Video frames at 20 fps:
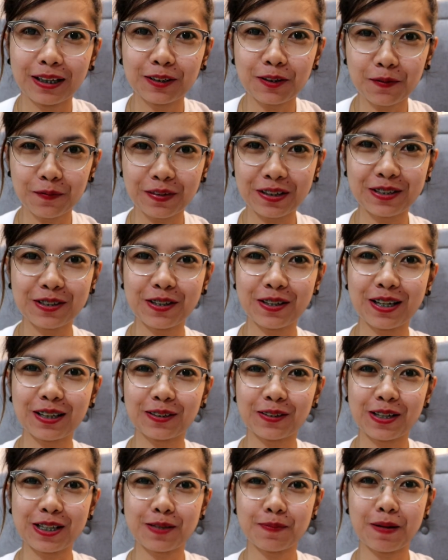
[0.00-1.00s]
Itong video na
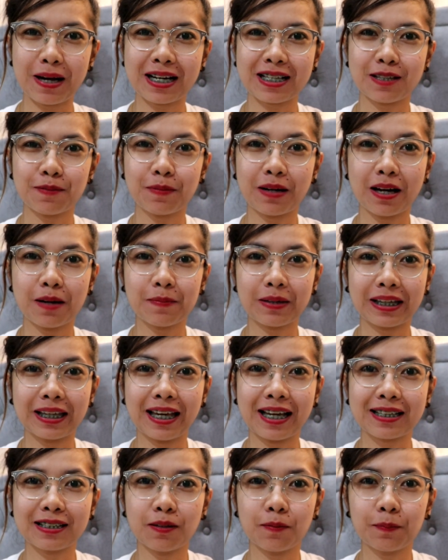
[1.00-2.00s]
to is para sa mga
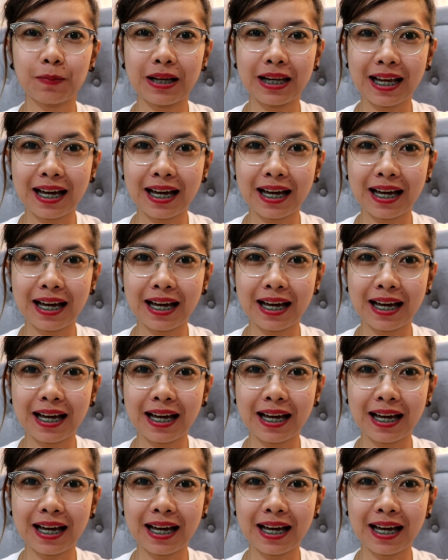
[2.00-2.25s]
mag-i-exam pa